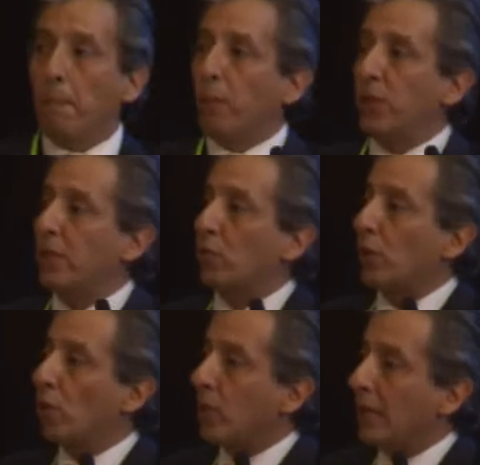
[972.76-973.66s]
please
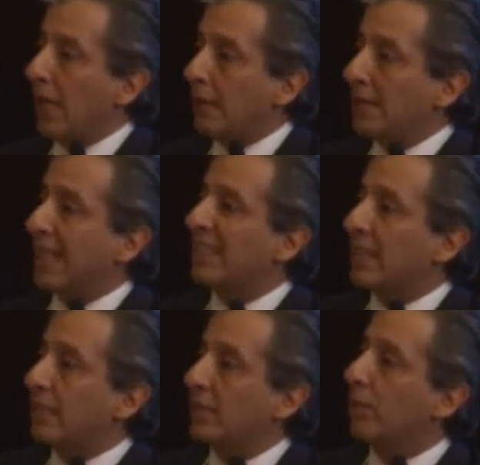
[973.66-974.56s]
recognize that
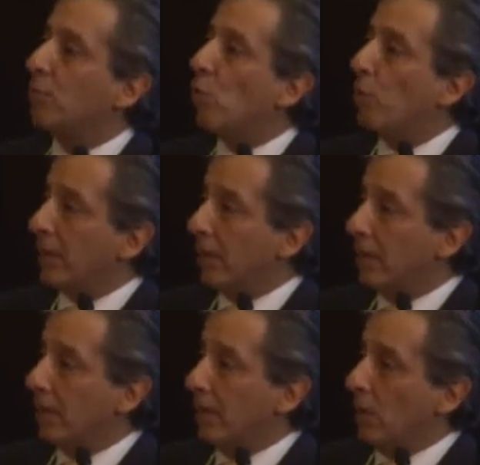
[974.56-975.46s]
things are moving.
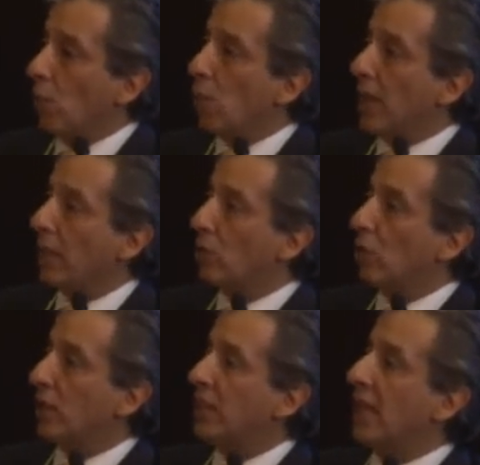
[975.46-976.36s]
We are
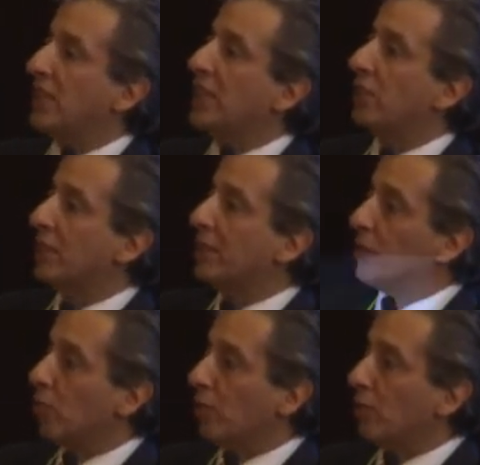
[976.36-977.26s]
not in a year
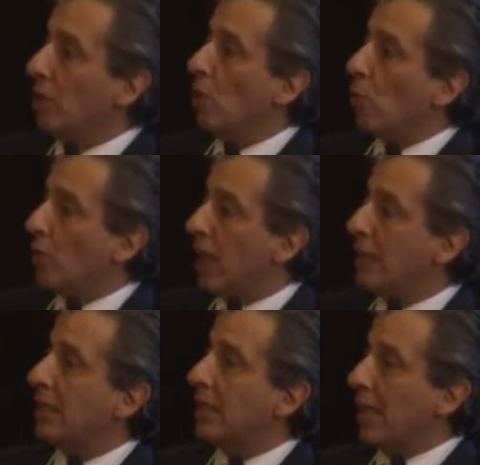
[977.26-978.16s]
zero. We are
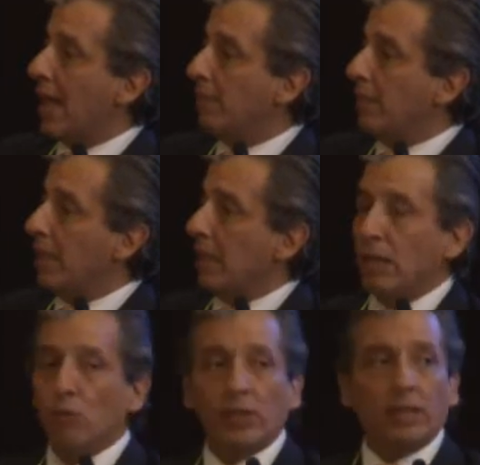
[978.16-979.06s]
in a time
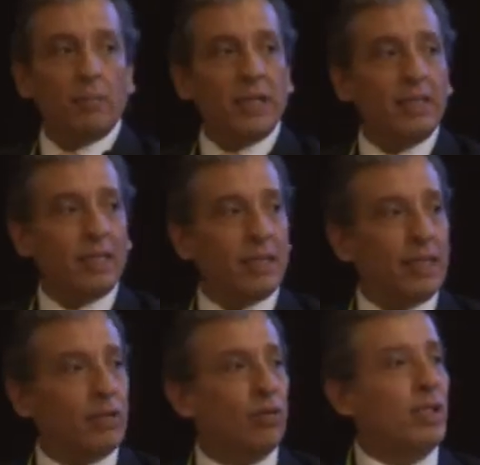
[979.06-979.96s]
in which the business
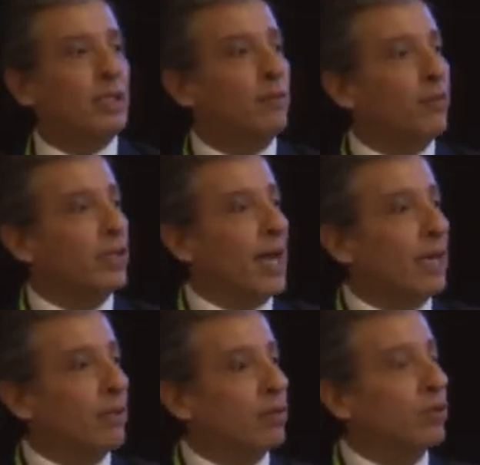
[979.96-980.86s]
sector and different
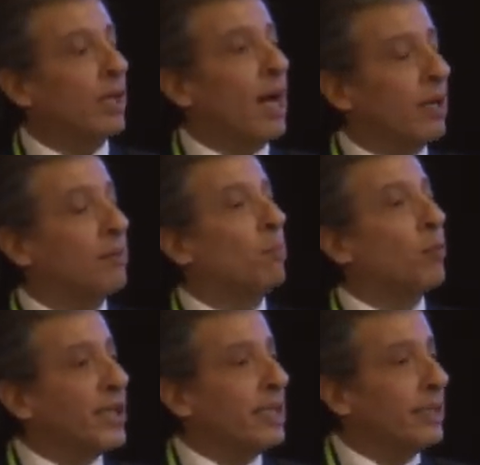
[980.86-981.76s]
actors are
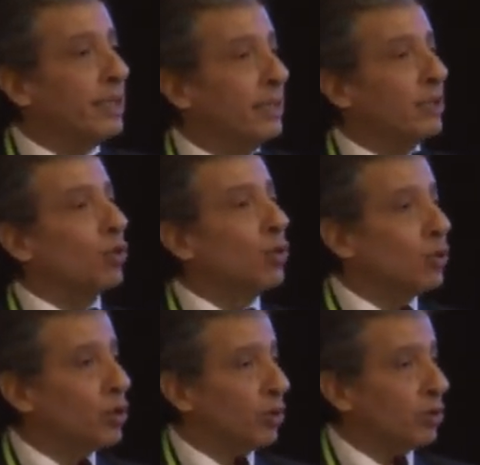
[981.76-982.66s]
bringing
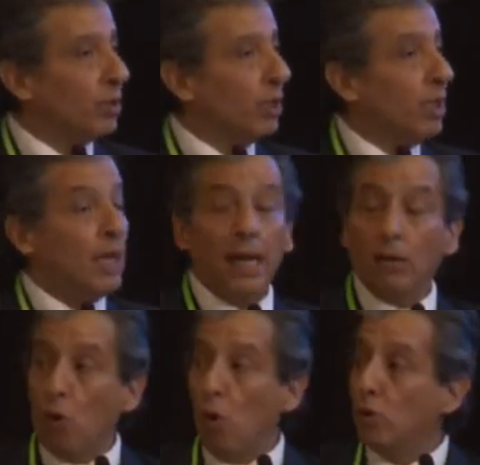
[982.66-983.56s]
solutions,
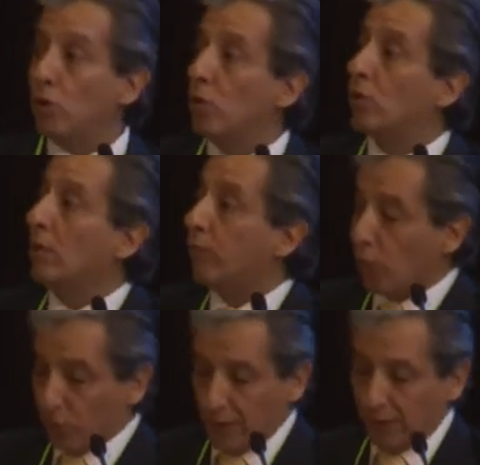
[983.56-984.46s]
and also the
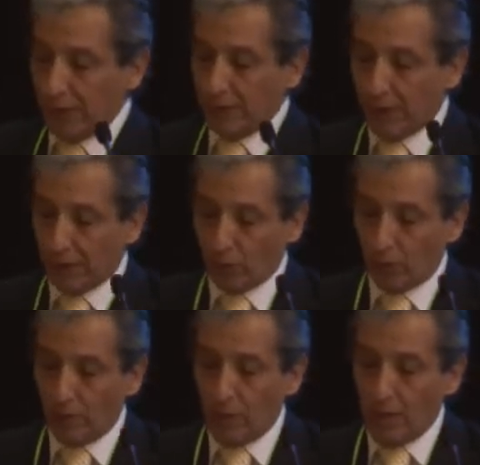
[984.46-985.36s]
forestry sector.
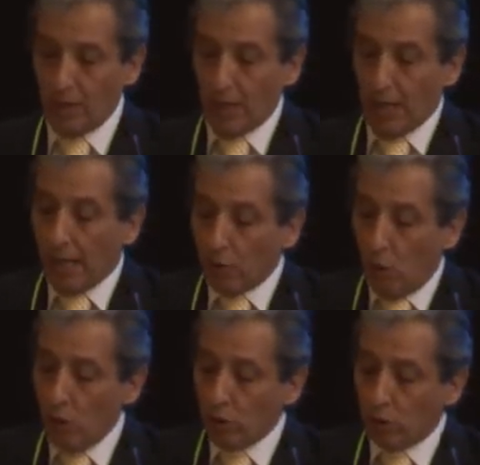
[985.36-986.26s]
And
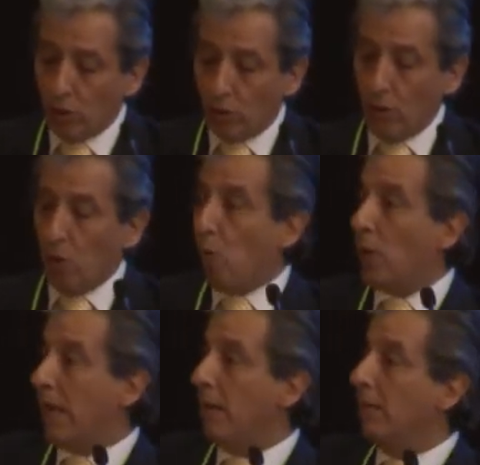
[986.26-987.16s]
also,
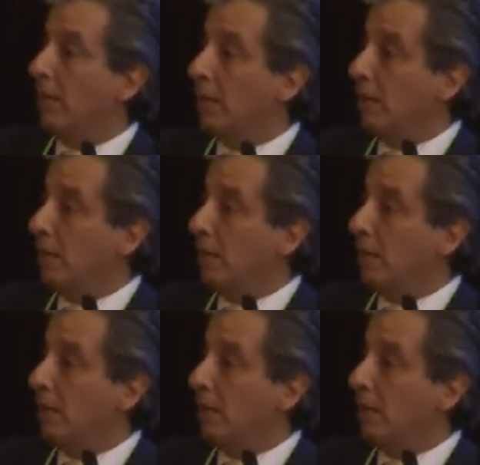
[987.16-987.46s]
we can